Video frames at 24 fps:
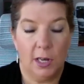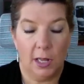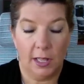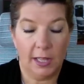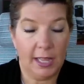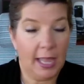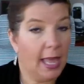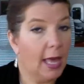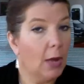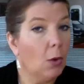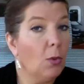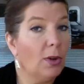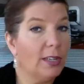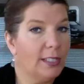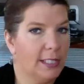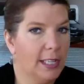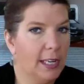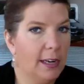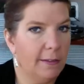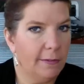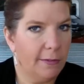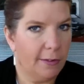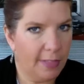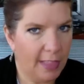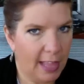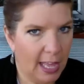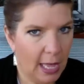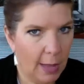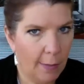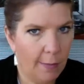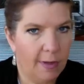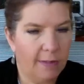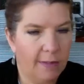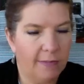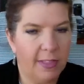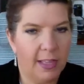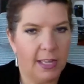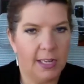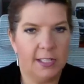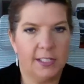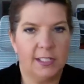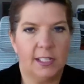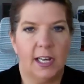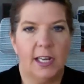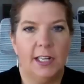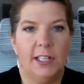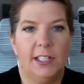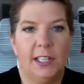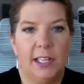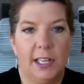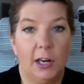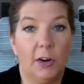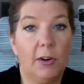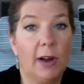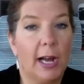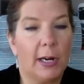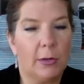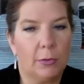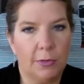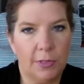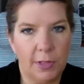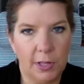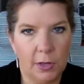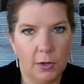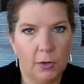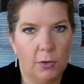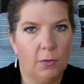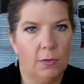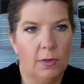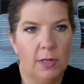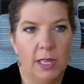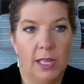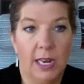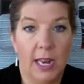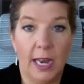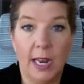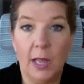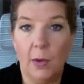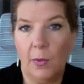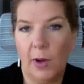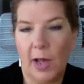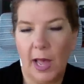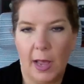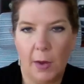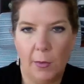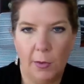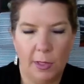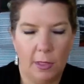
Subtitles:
again, what's in it for them if they decide to interact with you in any way,